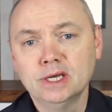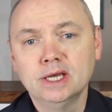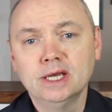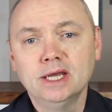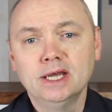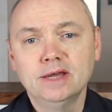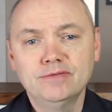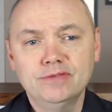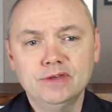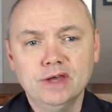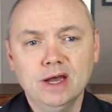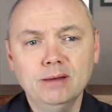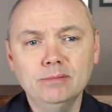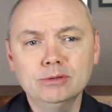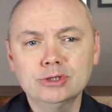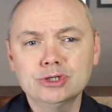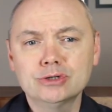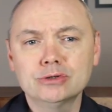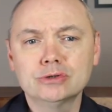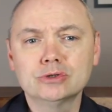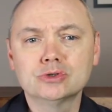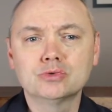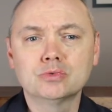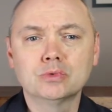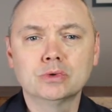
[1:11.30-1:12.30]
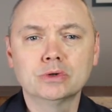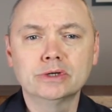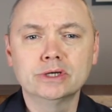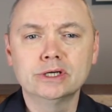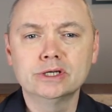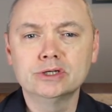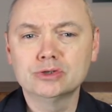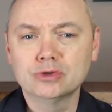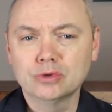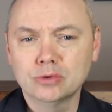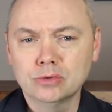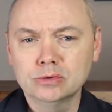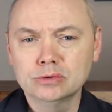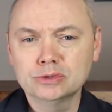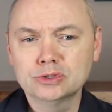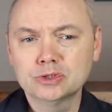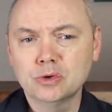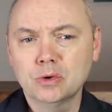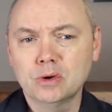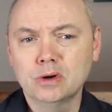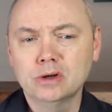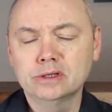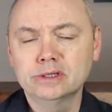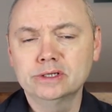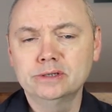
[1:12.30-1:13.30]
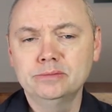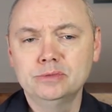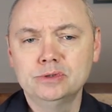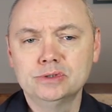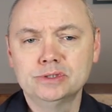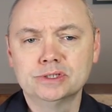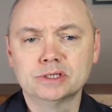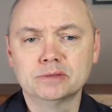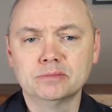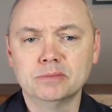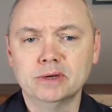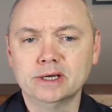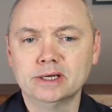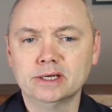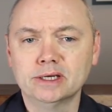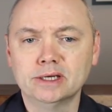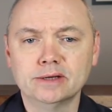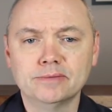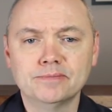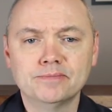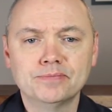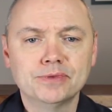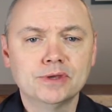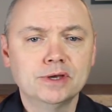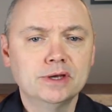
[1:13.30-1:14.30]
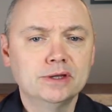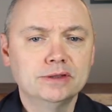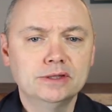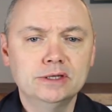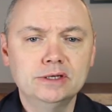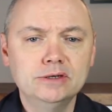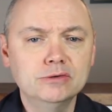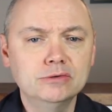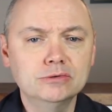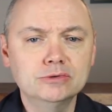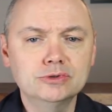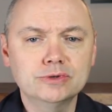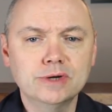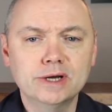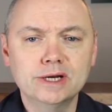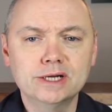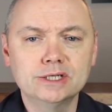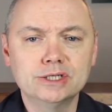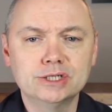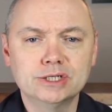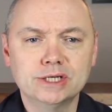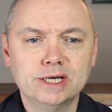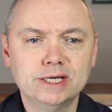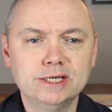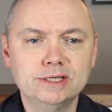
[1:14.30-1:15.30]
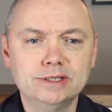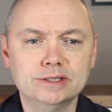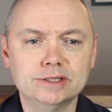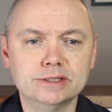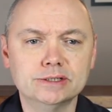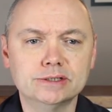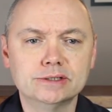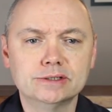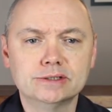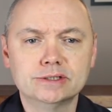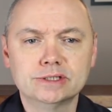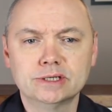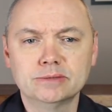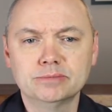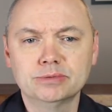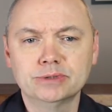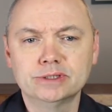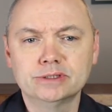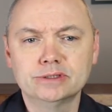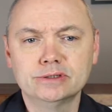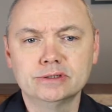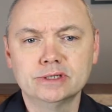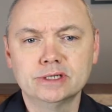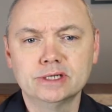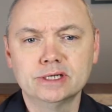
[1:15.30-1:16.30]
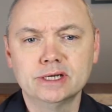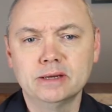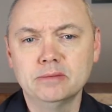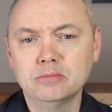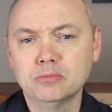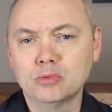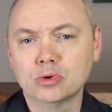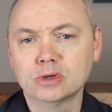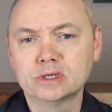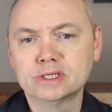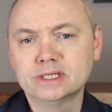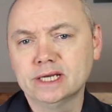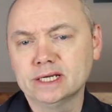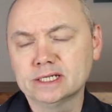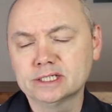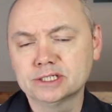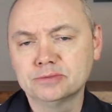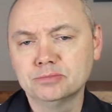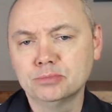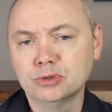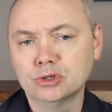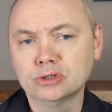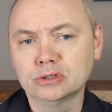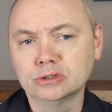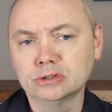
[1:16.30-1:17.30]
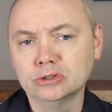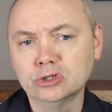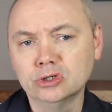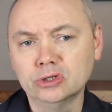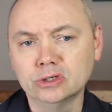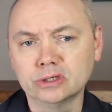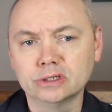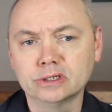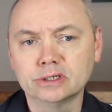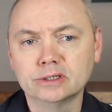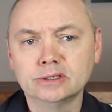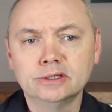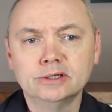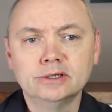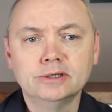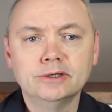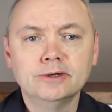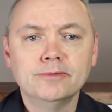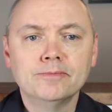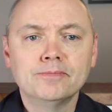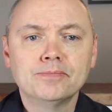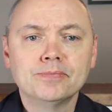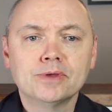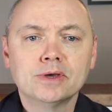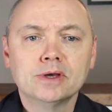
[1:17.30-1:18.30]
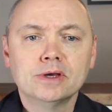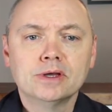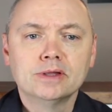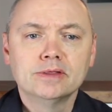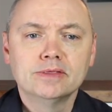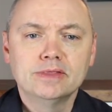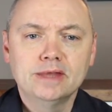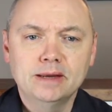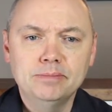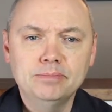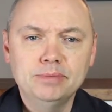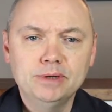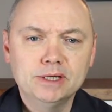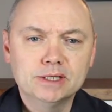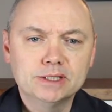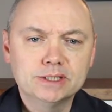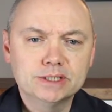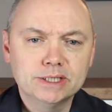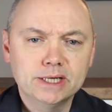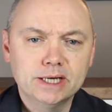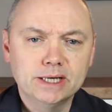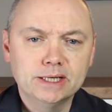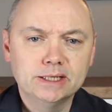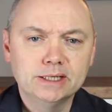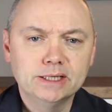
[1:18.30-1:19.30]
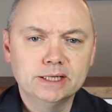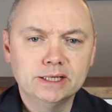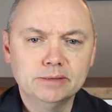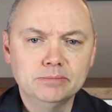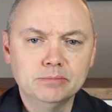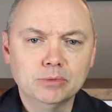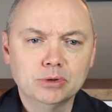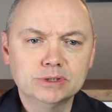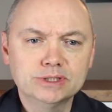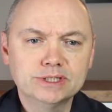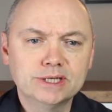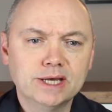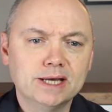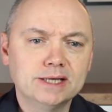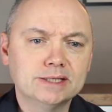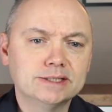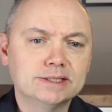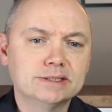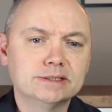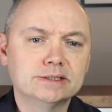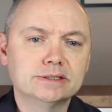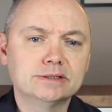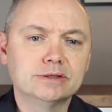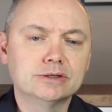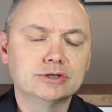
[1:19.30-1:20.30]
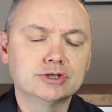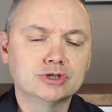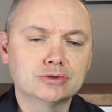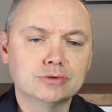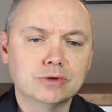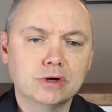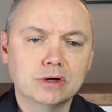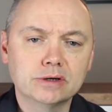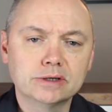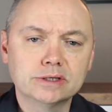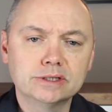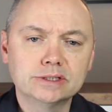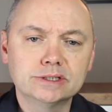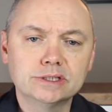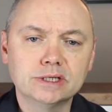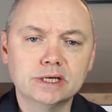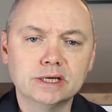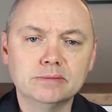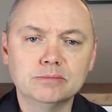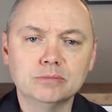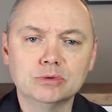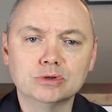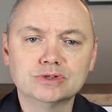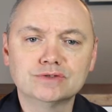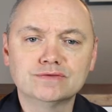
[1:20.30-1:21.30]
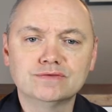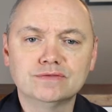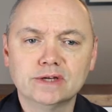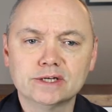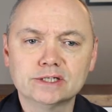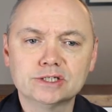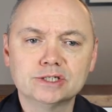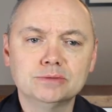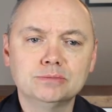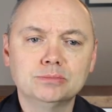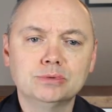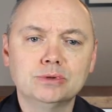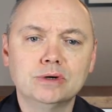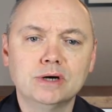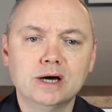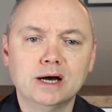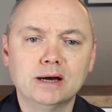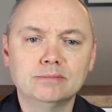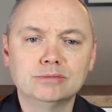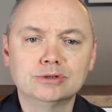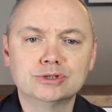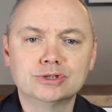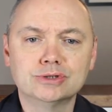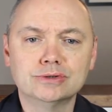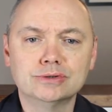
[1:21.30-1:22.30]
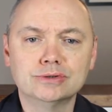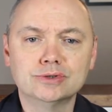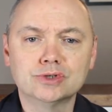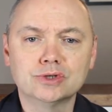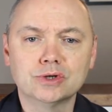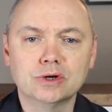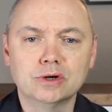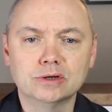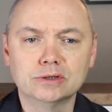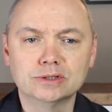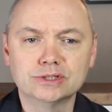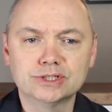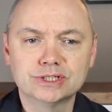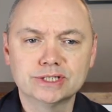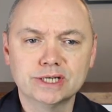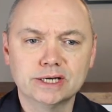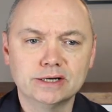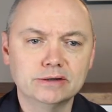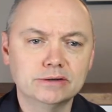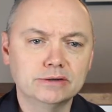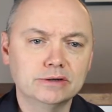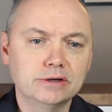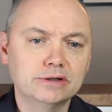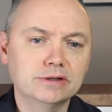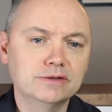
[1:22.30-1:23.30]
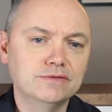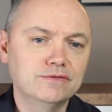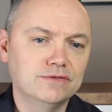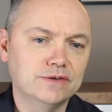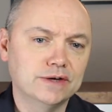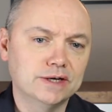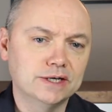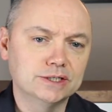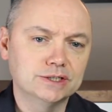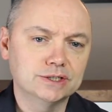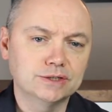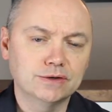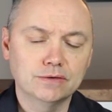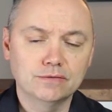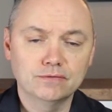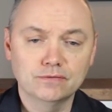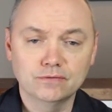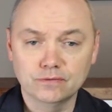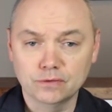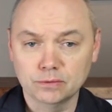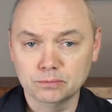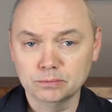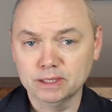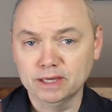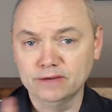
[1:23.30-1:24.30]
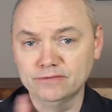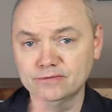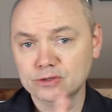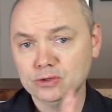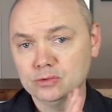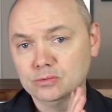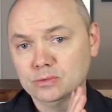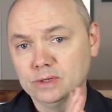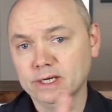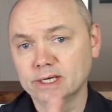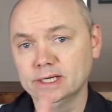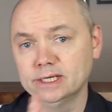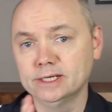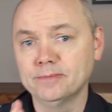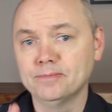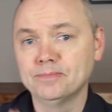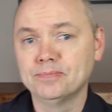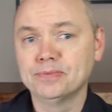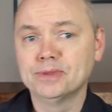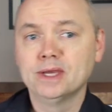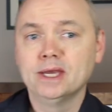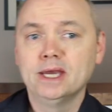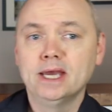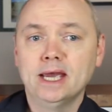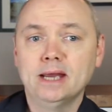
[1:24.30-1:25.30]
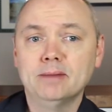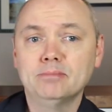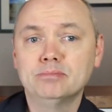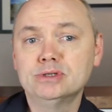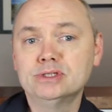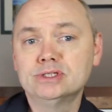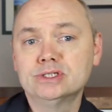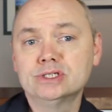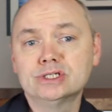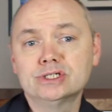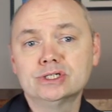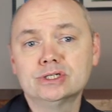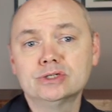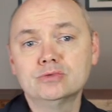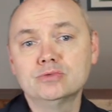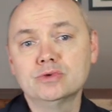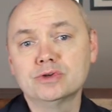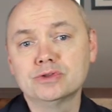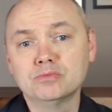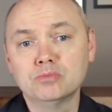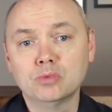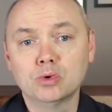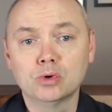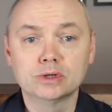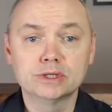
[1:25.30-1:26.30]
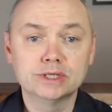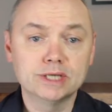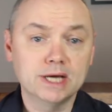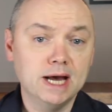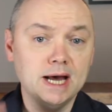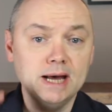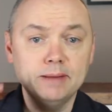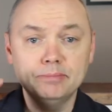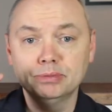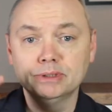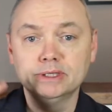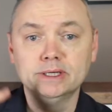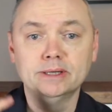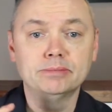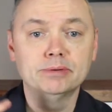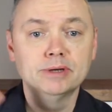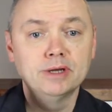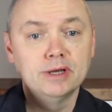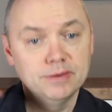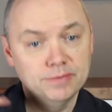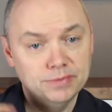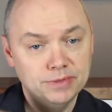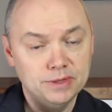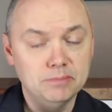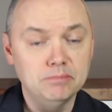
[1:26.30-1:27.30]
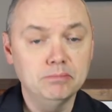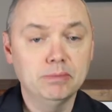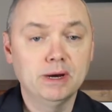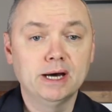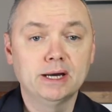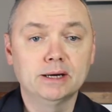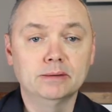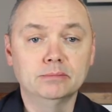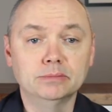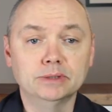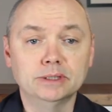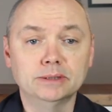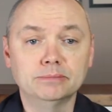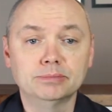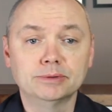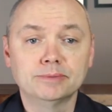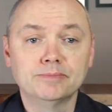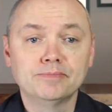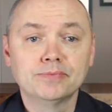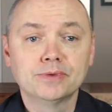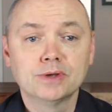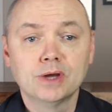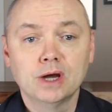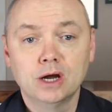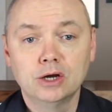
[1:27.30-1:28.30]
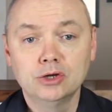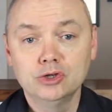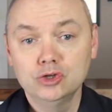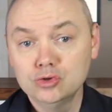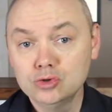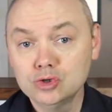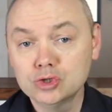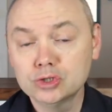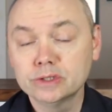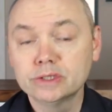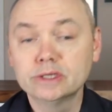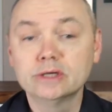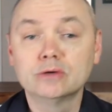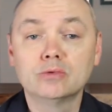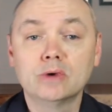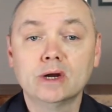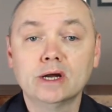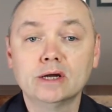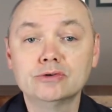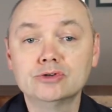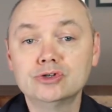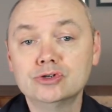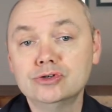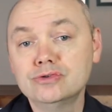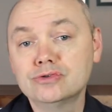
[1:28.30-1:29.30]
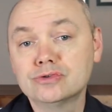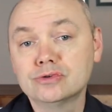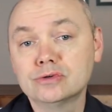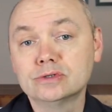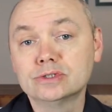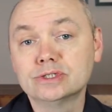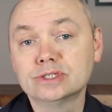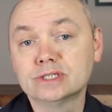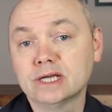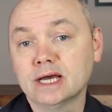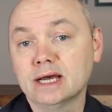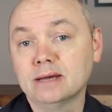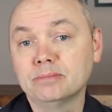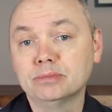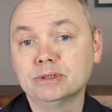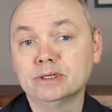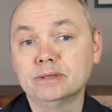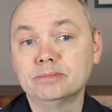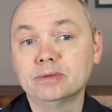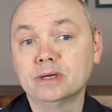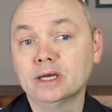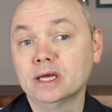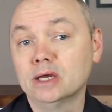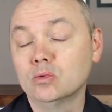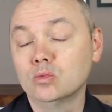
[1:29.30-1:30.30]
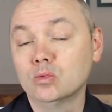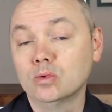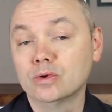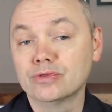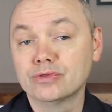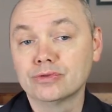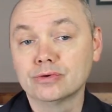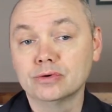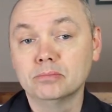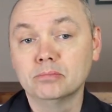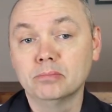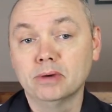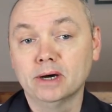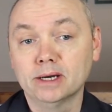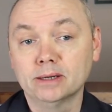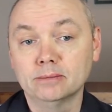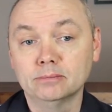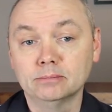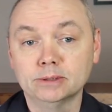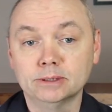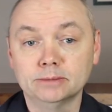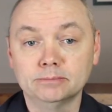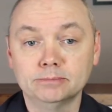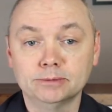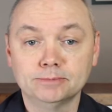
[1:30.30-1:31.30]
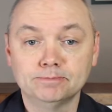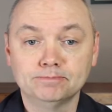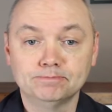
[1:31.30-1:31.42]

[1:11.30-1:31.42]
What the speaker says: If the embouchure is working towards quality music making, then don't try to change it simply to get a more textbook look. That being said, in most cases, the strongest and most flexible embouchures are centered on the face from left to right and positioned with more top lip than bottom lip, usually around 2/3 top lip and 1/3 bottom lip.